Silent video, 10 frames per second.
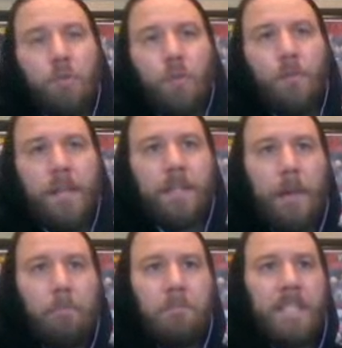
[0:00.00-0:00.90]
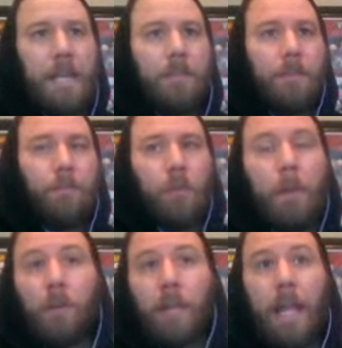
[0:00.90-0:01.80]
move is I'm saving for a
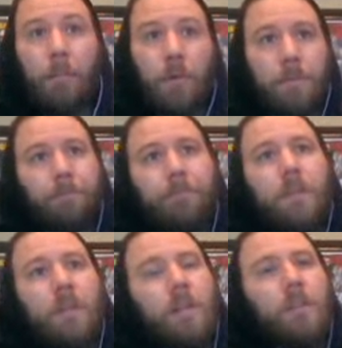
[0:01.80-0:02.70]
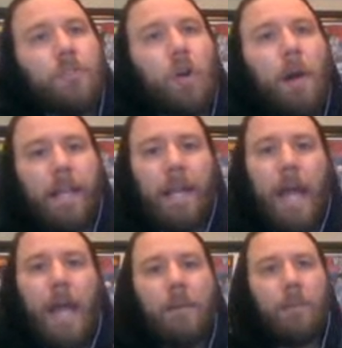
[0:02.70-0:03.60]
better camera. So I can
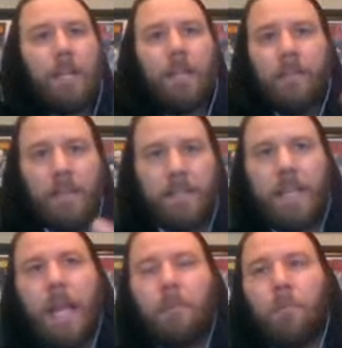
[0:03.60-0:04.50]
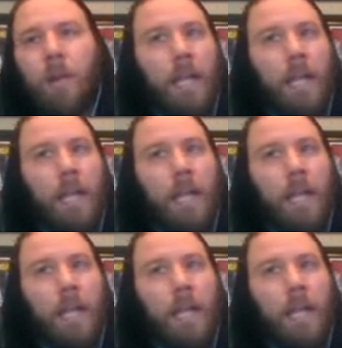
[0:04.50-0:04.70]
have like this camera